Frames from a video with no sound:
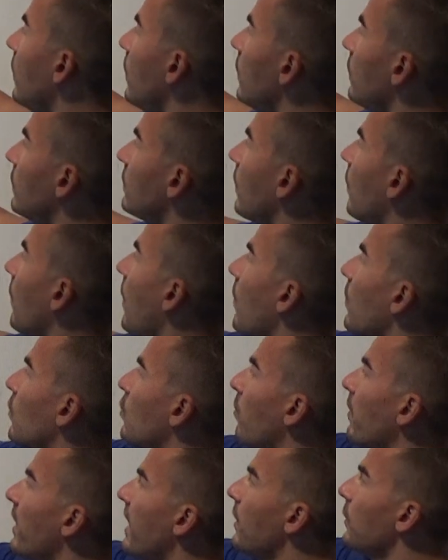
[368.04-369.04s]
So our
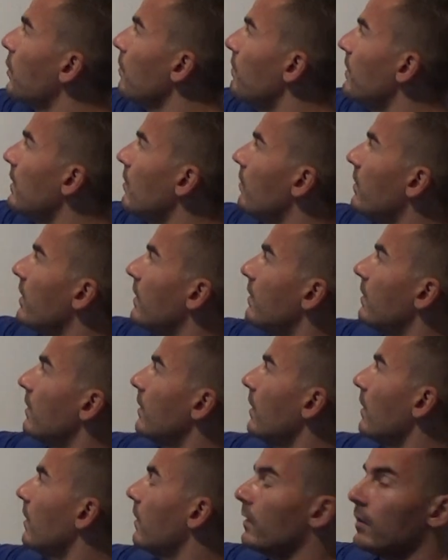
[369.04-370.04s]
accumulation period
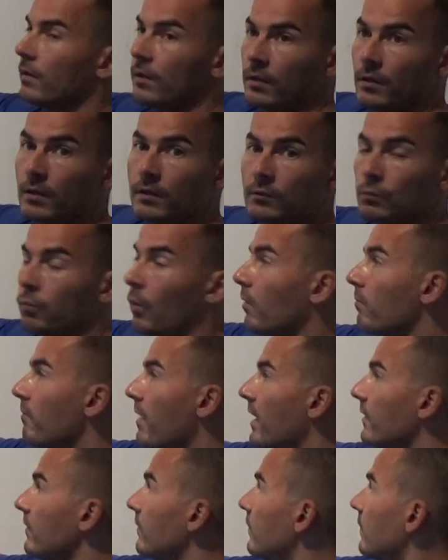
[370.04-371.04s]
is 1
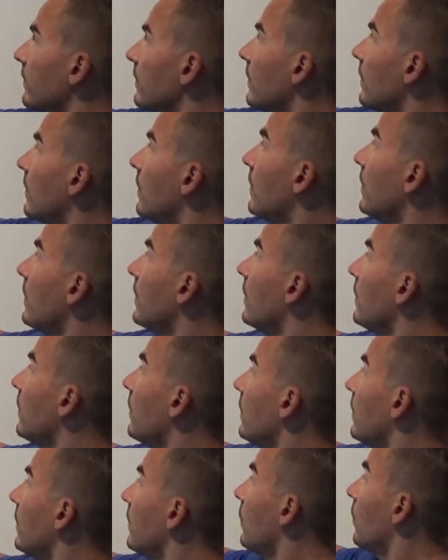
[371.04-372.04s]
month.
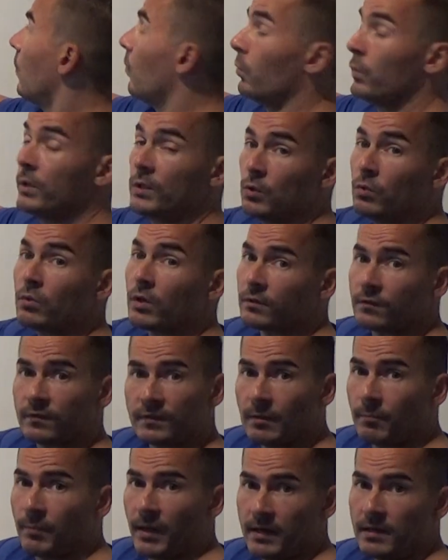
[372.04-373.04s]
We do not
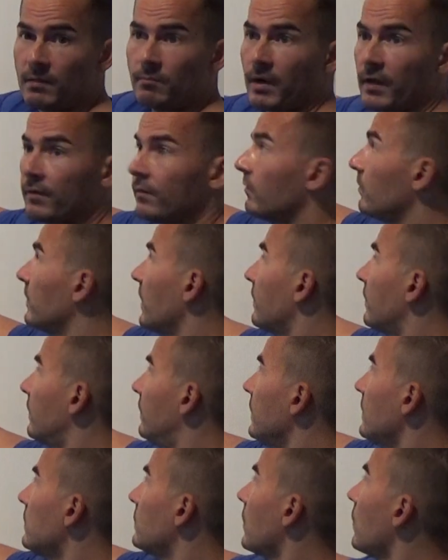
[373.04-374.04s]
skip any month, so that's
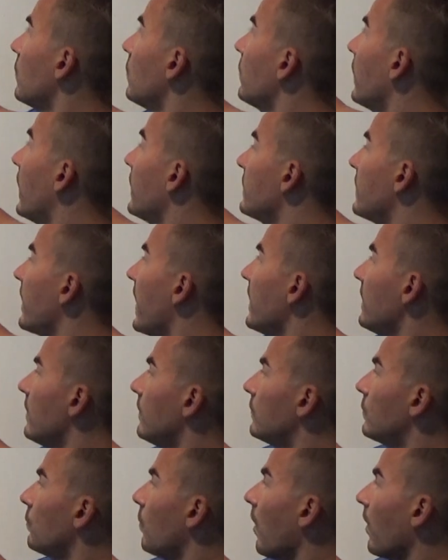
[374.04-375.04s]
0, and K
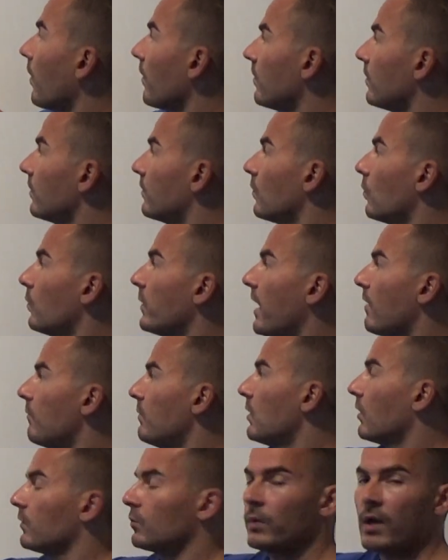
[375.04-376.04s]
is 1. So
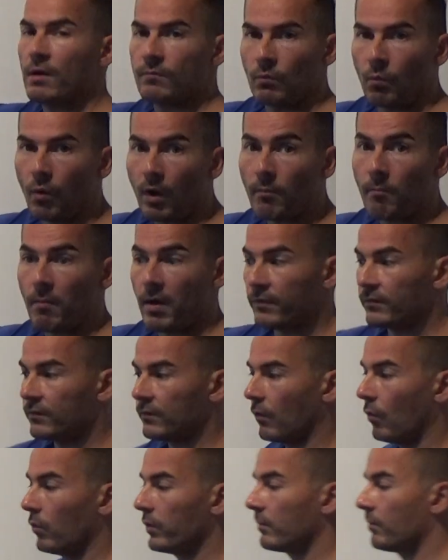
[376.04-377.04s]
because we have a 1 month
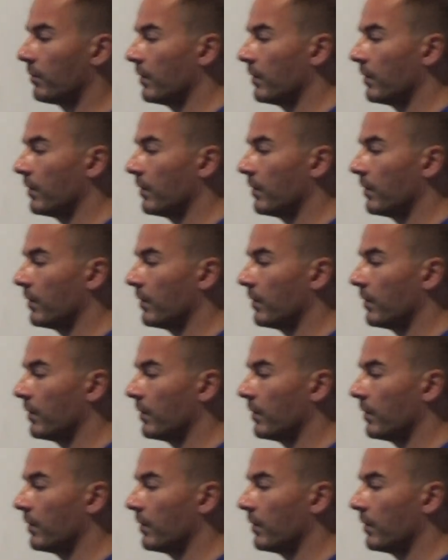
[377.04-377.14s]
holding